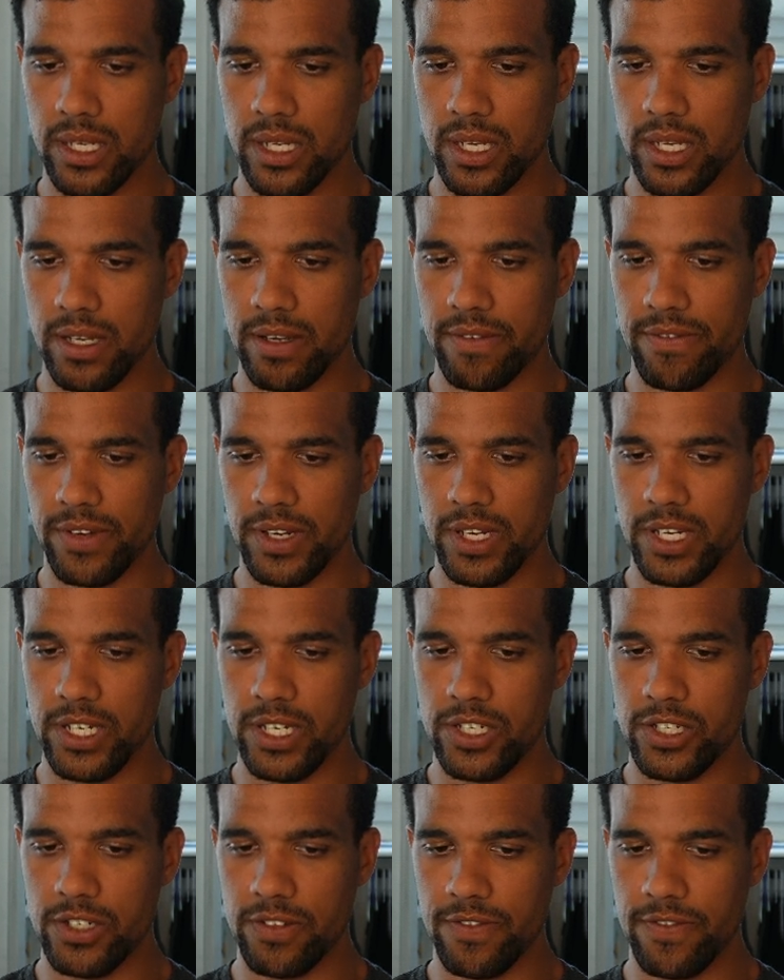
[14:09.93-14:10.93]
of
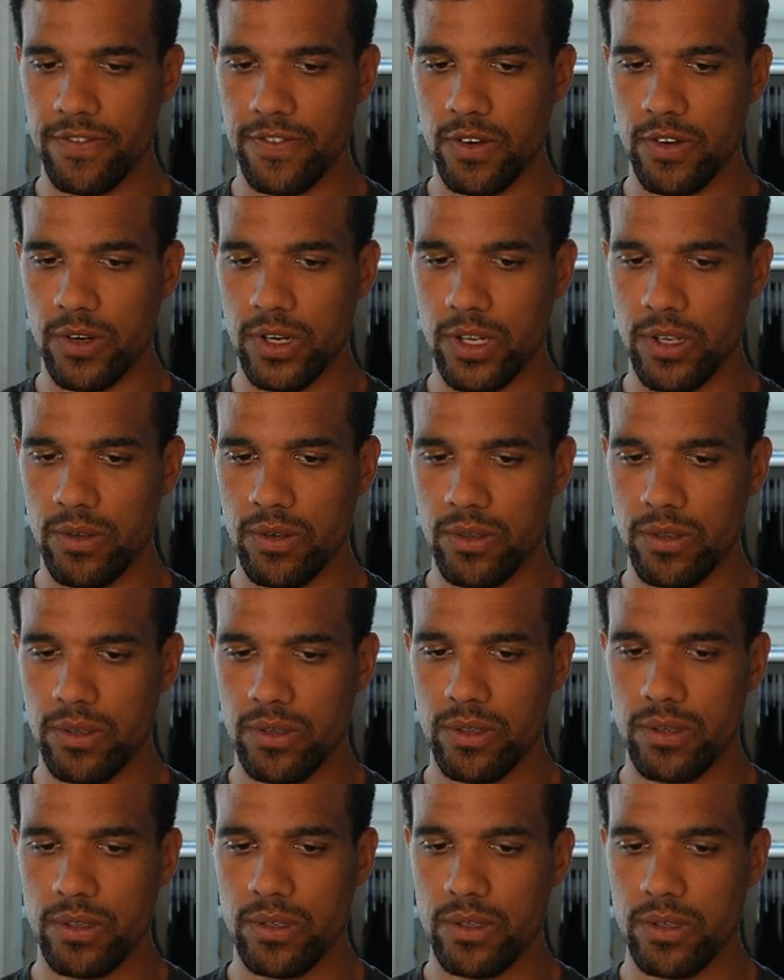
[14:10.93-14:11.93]
each photo
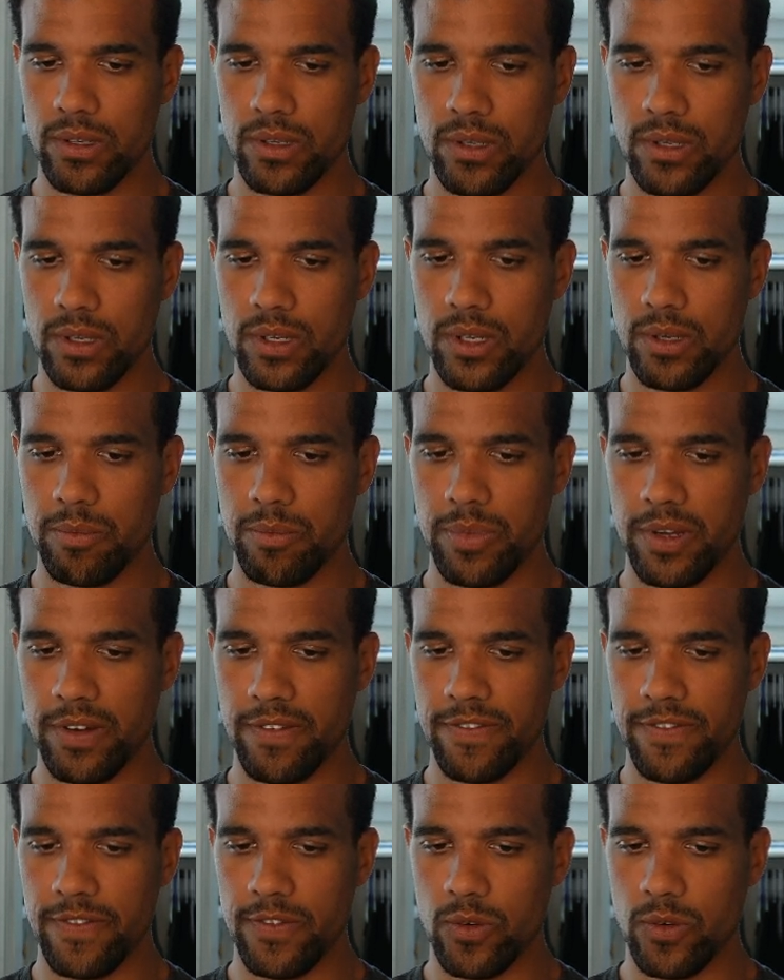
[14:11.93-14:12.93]

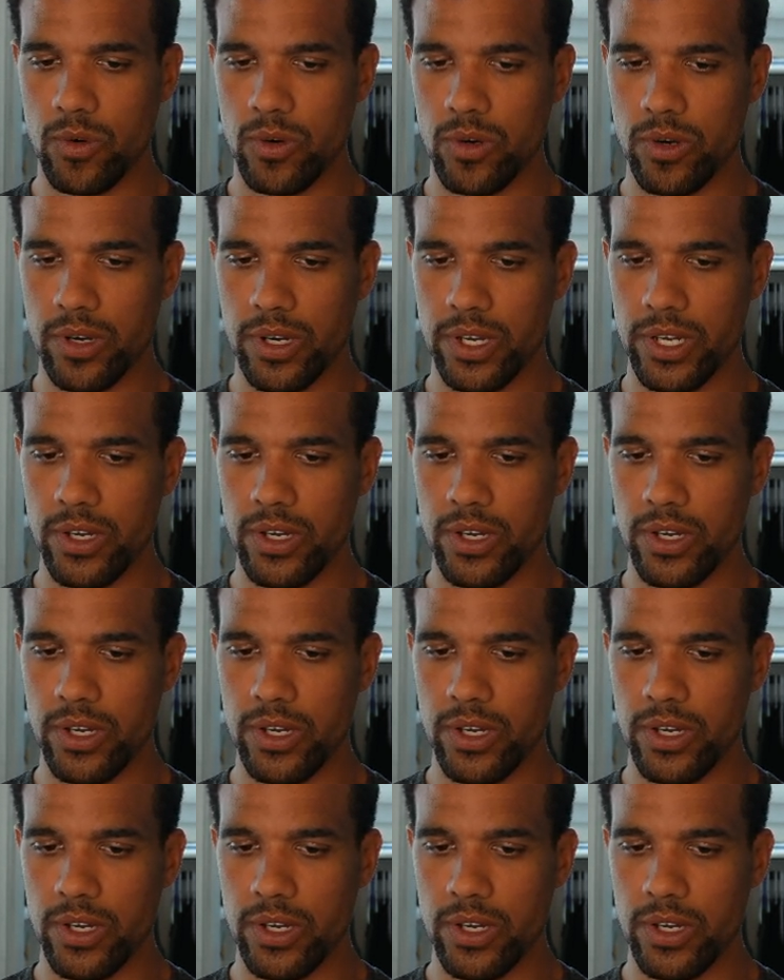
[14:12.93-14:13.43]
before